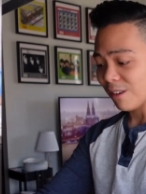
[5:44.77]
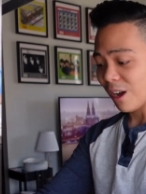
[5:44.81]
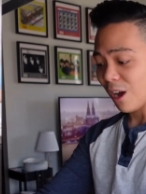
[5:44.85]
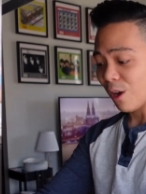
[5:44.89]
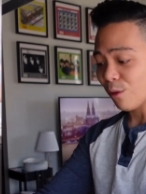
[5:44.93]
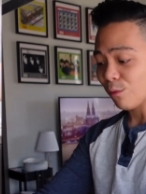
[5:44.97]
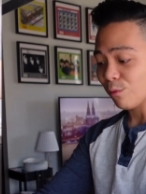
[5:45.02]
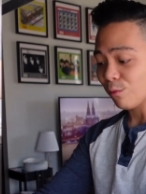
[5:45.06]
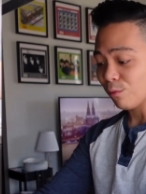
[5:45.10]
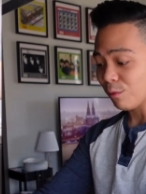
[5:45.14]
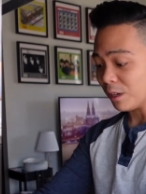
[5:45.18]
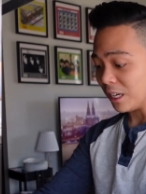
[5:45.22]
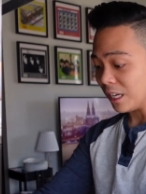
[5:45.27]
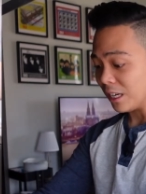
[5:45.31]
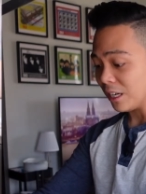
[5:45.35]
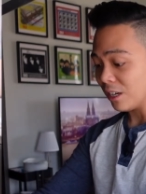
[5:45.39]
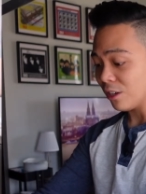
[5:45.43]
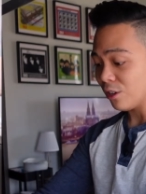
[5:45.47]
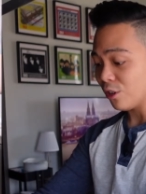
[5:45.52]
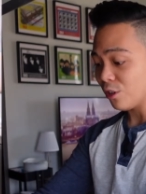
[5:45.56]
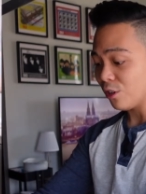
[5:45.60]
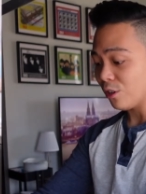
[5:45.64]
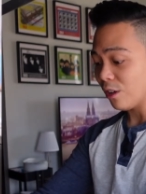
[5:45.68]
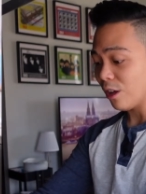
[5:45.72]
a
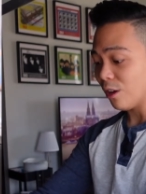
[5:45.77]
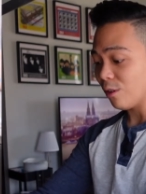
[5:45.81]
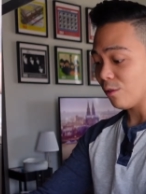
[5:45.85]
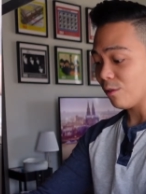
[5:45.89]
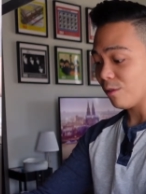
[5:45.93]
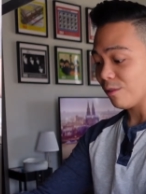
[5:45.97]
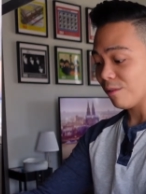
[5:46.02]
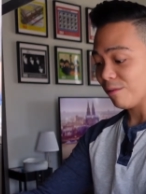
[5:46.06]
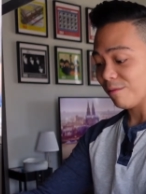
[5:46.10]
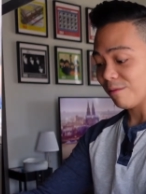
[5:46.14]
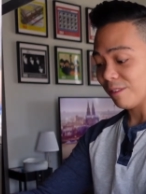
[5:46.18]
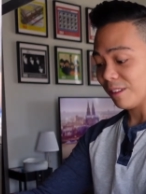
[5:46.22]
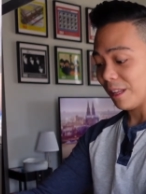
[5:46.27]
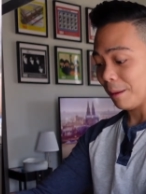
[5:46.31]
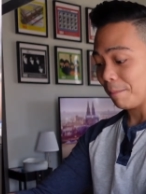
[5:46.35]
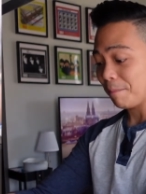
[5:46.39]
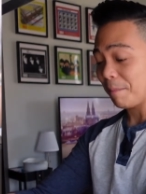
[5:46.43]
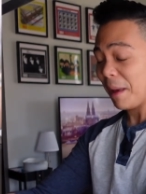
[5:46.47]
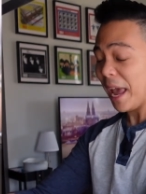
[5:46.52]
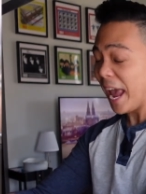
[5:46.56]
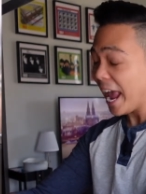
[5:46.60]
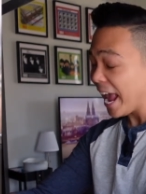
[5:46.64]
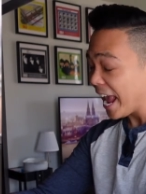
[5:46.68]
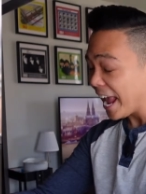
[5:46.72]
real like,
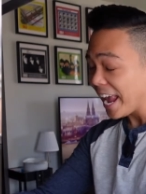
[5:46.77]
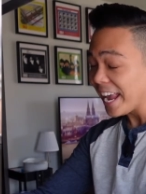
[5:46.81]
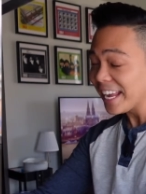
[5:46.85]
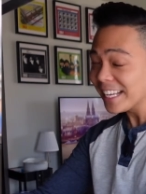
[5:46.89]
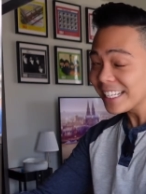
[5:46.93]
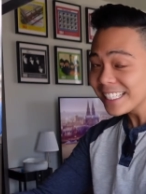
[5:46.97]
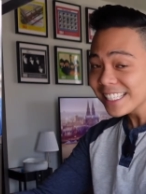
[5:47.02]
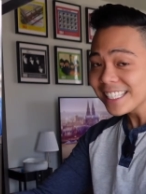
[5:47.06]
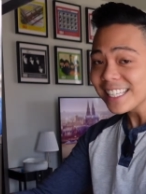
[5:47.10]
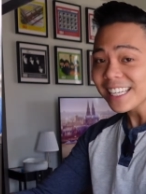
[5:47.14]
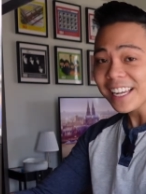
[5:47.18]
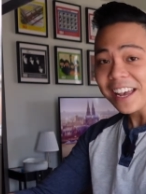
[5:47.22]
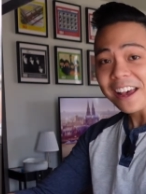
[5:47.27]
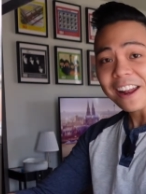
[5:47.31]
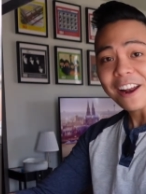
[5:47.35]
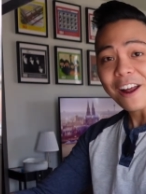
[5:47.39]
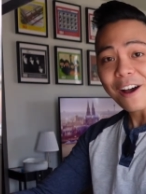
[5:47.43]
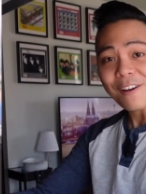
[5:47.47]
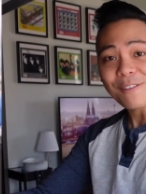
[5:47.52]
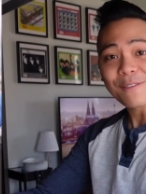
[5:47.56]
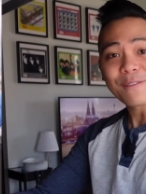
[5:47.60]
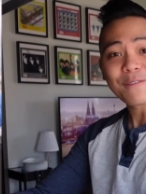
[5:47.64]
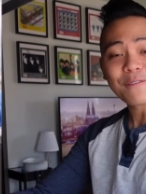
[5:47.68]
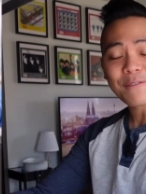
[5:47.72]
pain to get
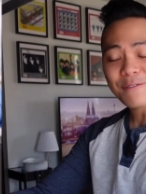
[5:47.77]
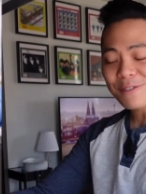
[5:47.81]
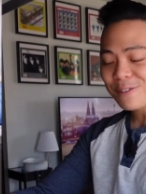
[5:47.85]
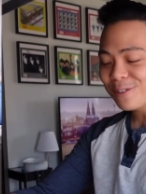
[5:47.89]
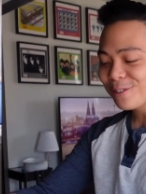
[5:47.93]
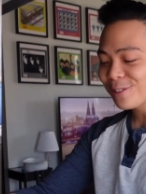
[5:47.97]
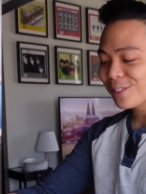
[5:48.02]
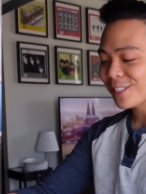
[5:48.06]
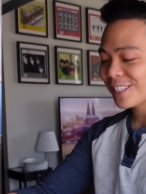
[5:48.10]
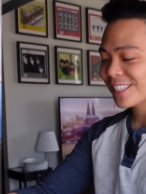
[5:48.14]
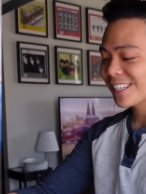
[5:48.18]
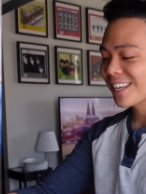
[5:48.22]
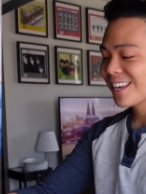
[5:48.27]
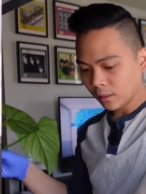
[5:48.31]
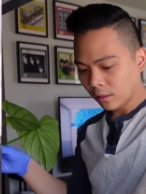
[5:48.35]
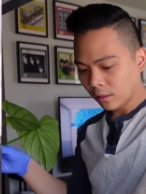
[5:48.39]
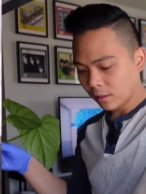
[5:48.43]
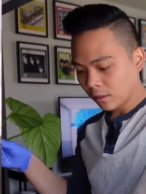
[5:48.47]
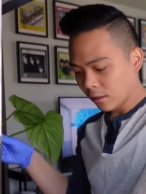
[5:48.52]
off of roots.